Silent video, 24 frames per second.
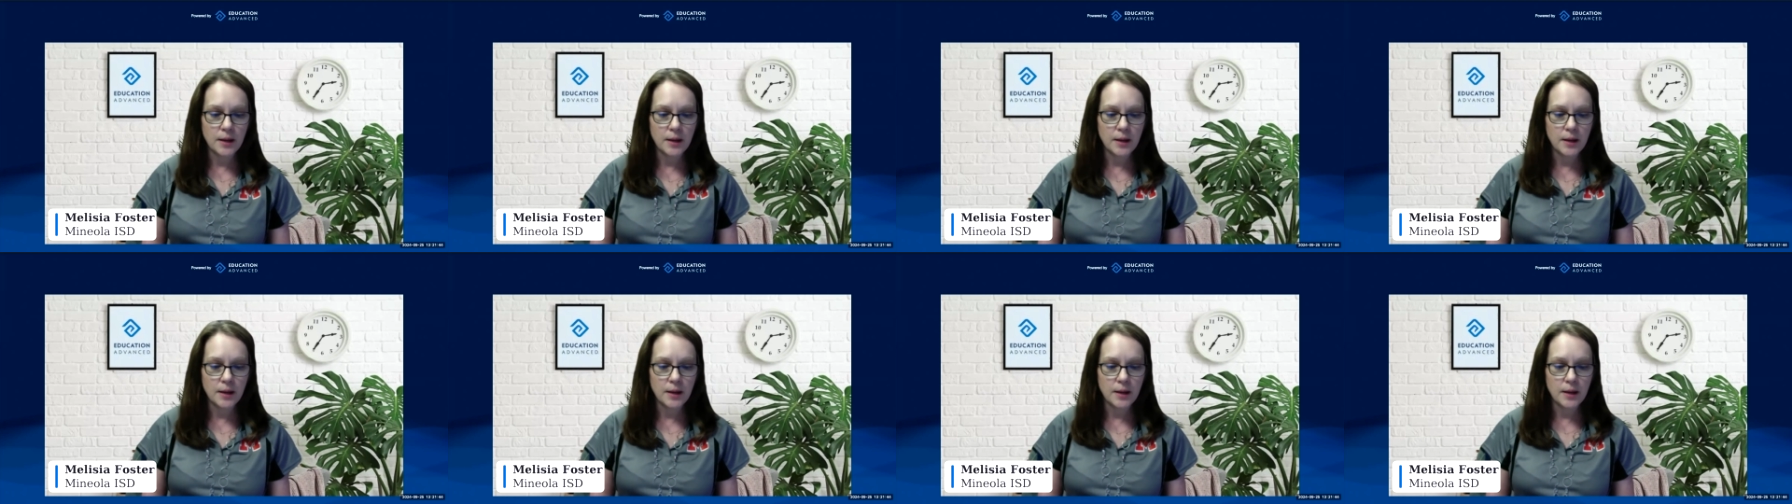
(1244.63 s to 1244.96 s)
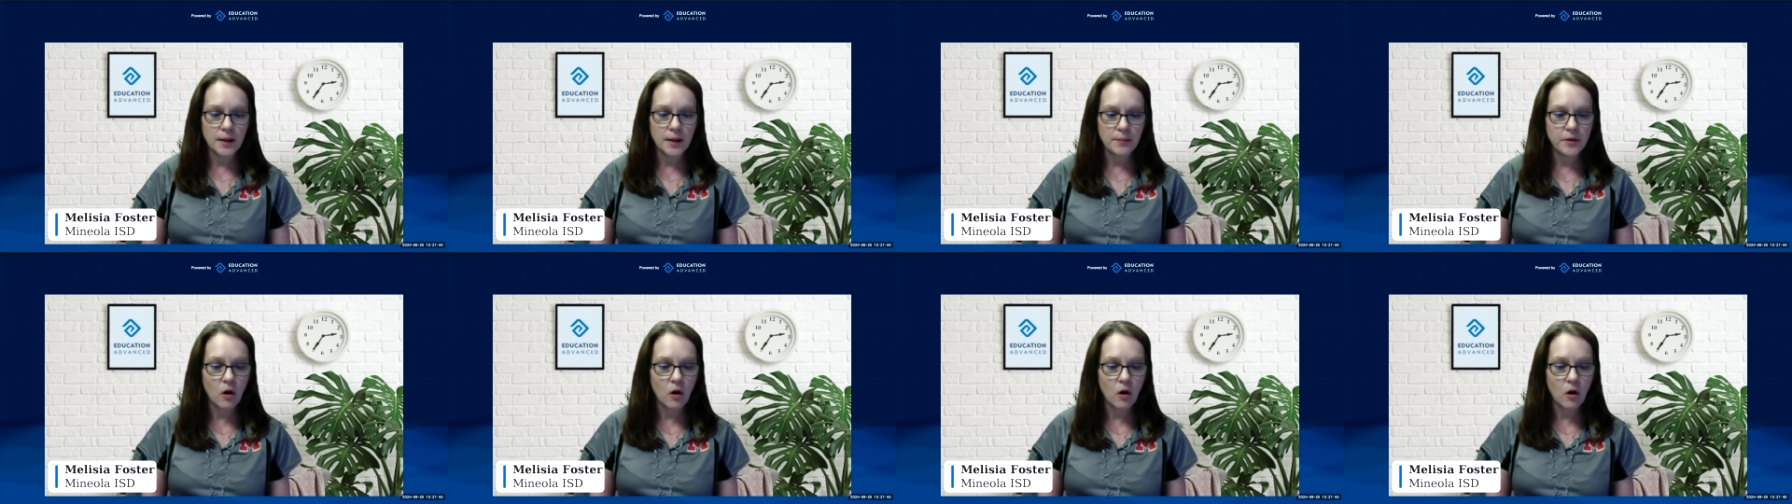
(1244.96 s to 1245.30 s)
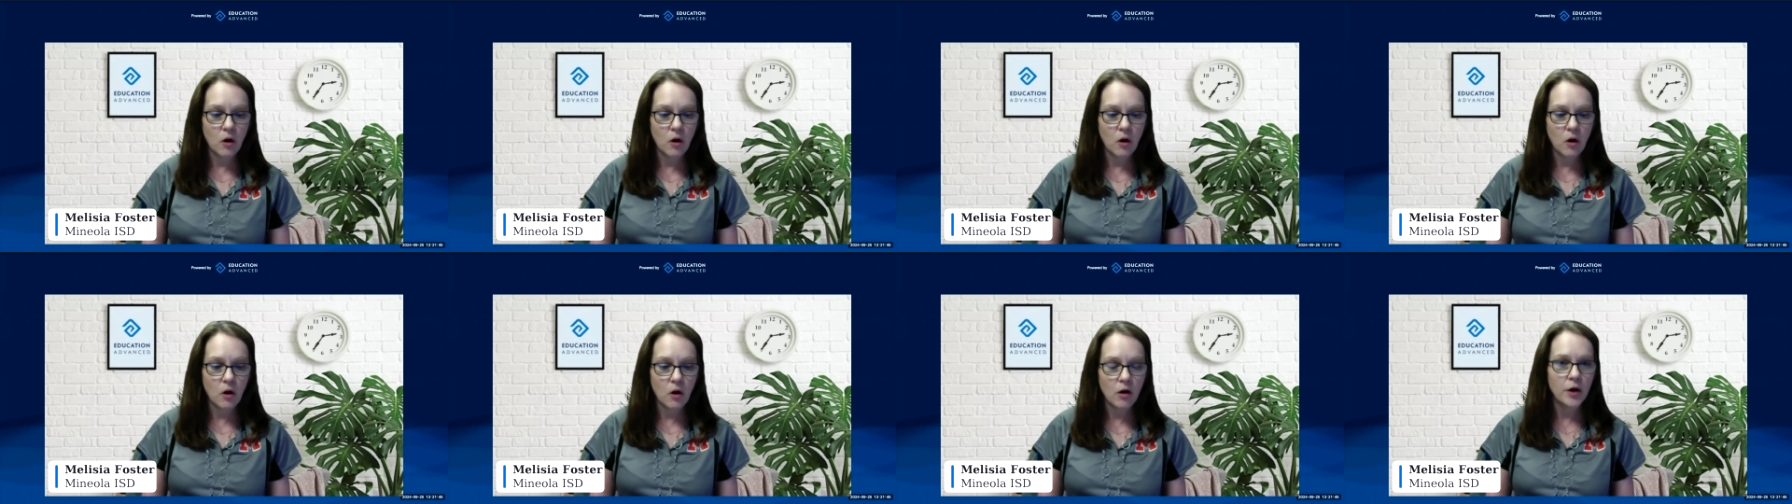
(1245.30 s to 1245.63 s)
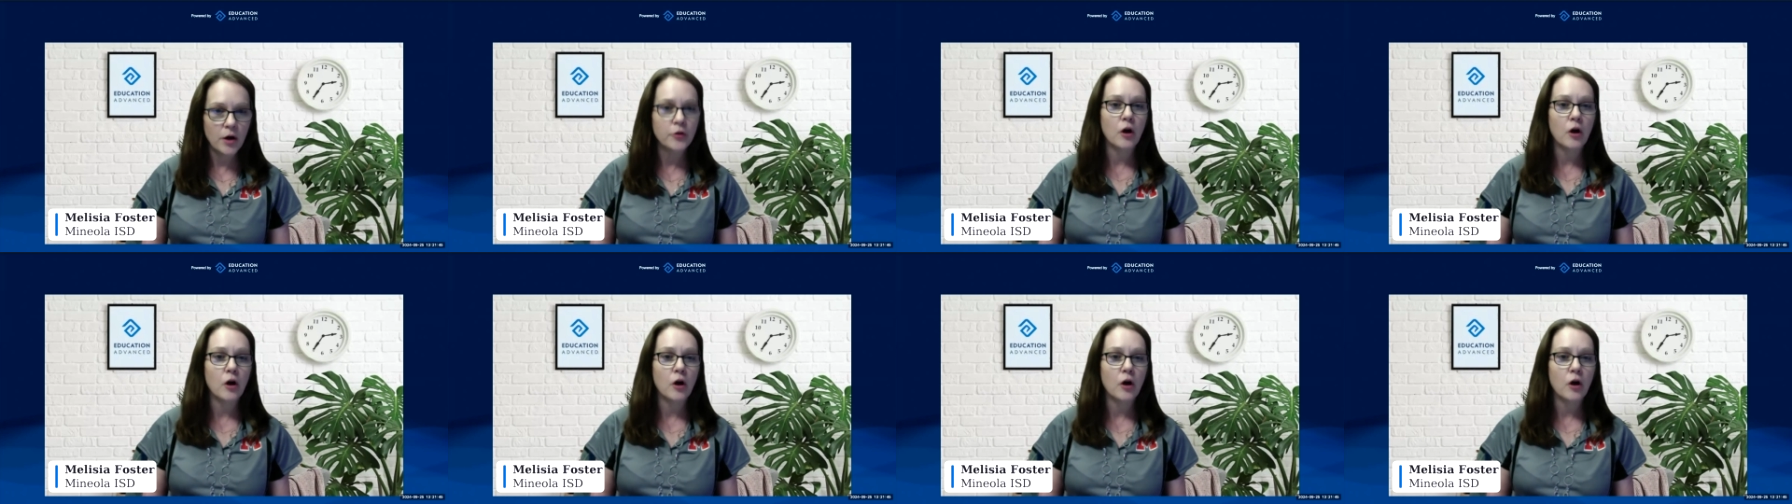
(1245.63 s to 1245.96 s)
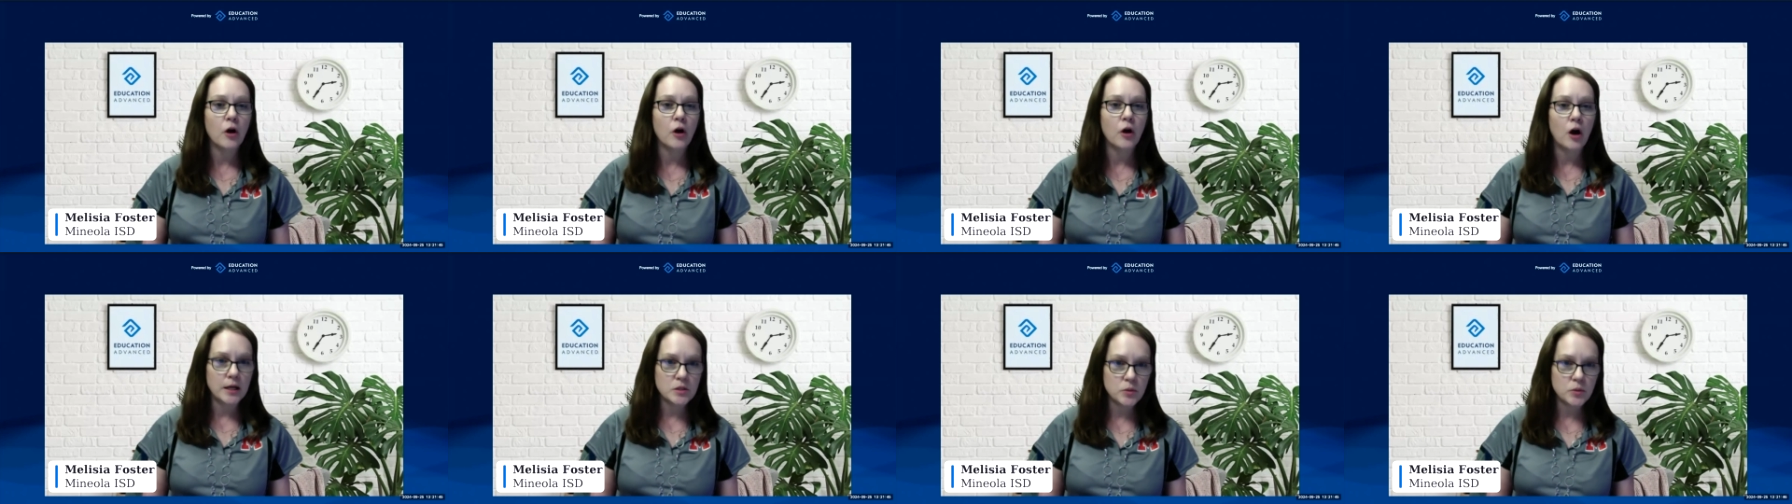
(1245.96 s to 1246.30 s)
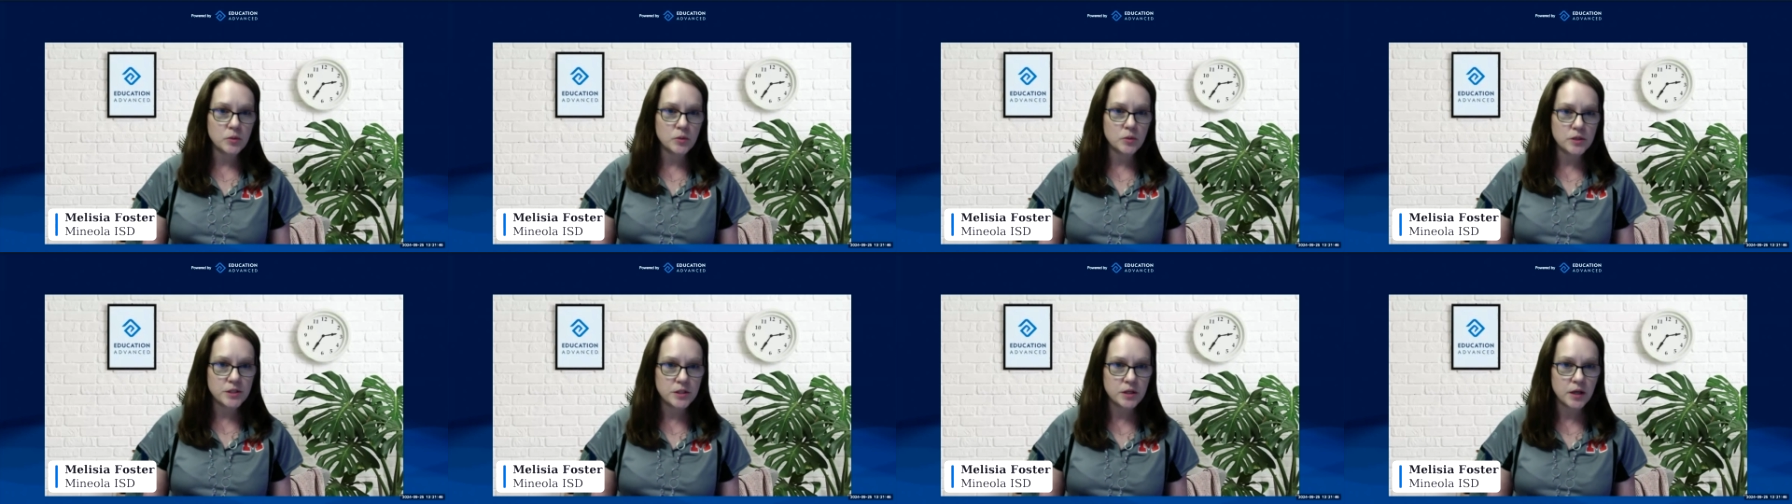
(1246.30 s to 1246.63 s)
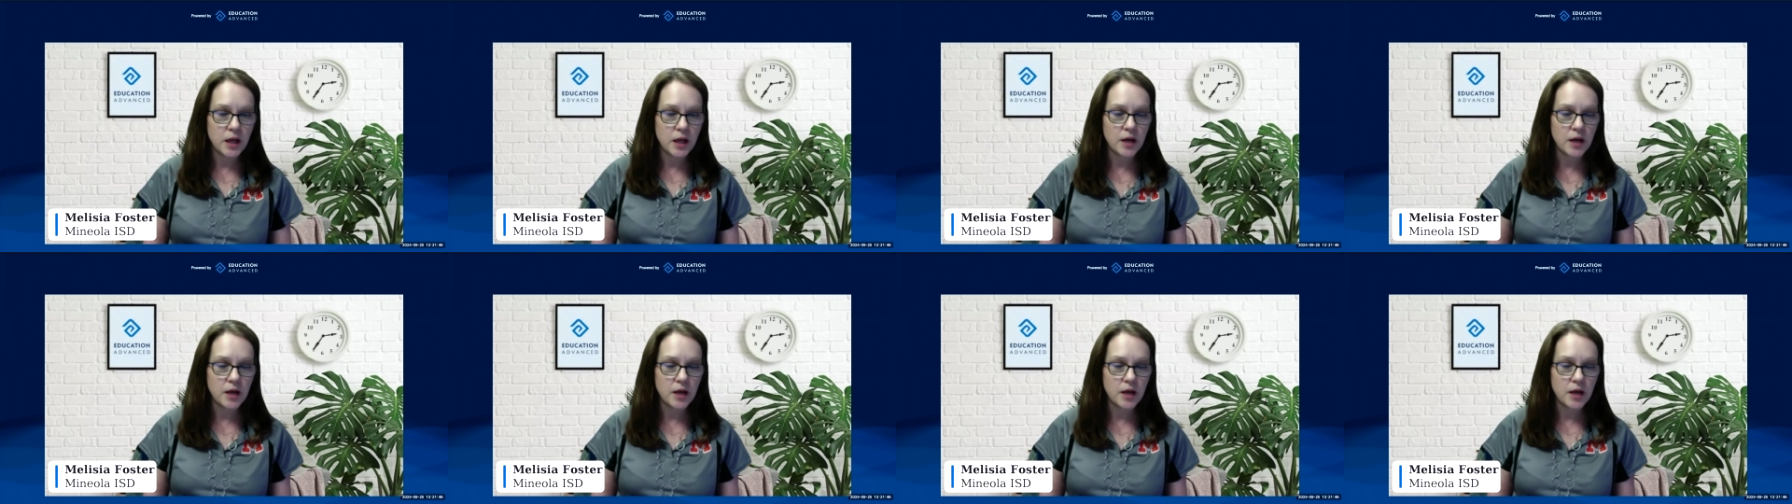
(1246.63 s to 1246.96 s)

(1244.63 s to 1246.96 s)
um, there are other audits which